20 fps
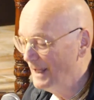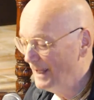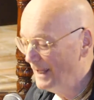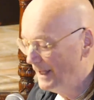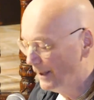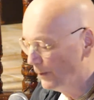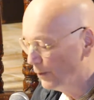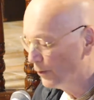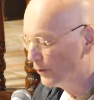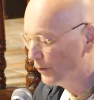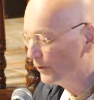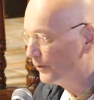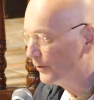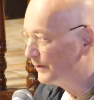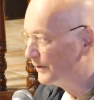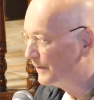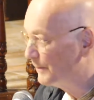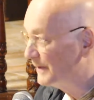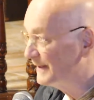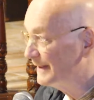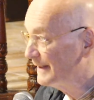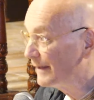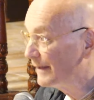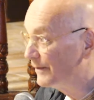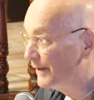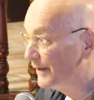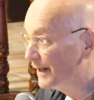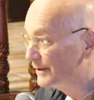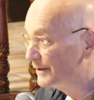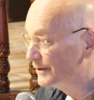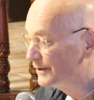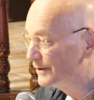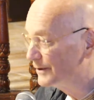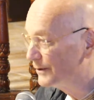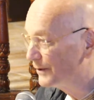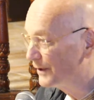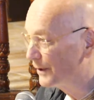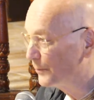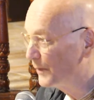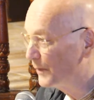Or sandesh, you
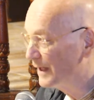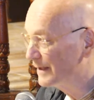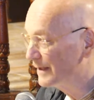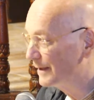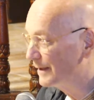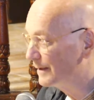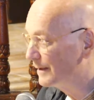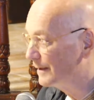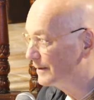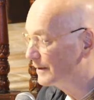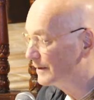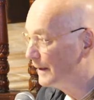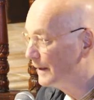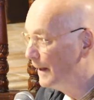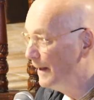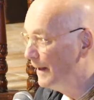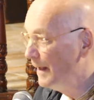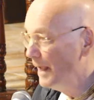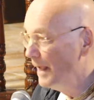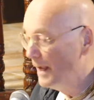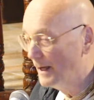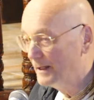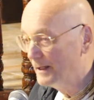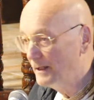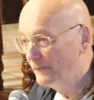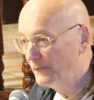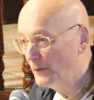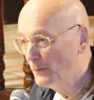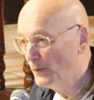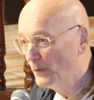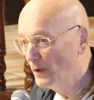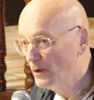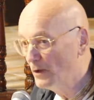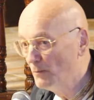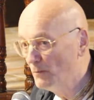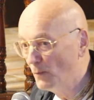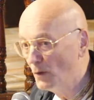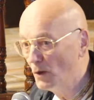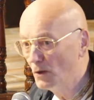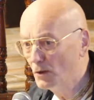can make sandesh. And if you boil
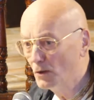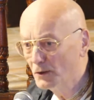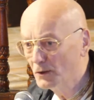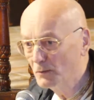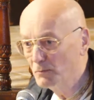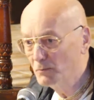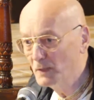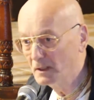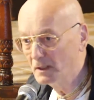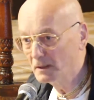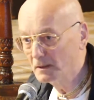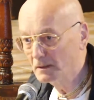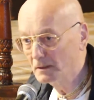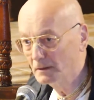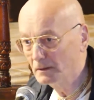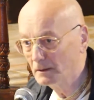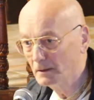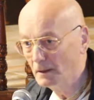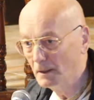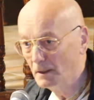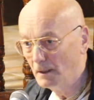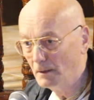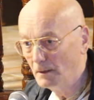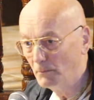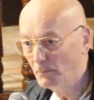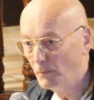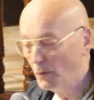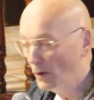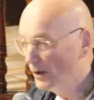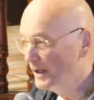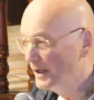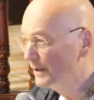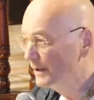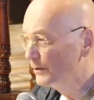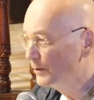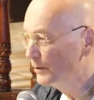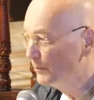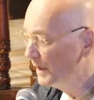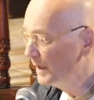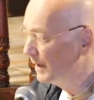more the milk, boiling the
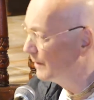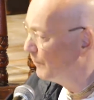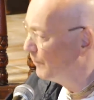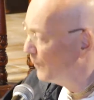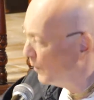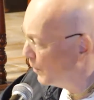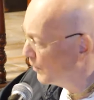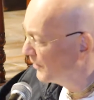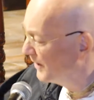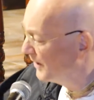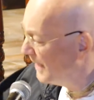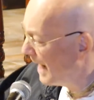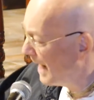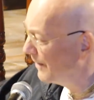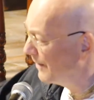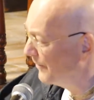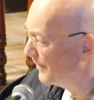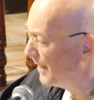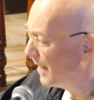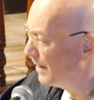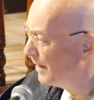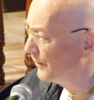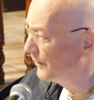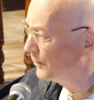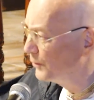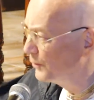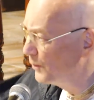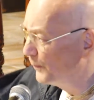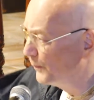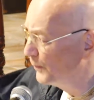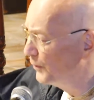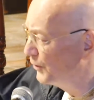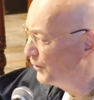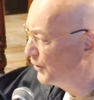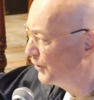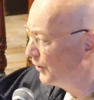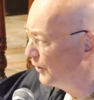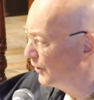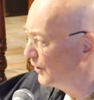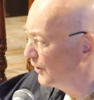milk more down, and you put
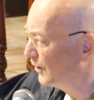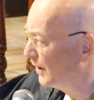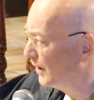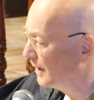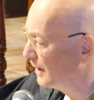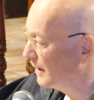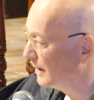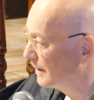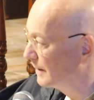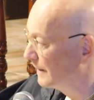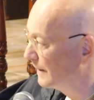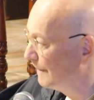sugar in it,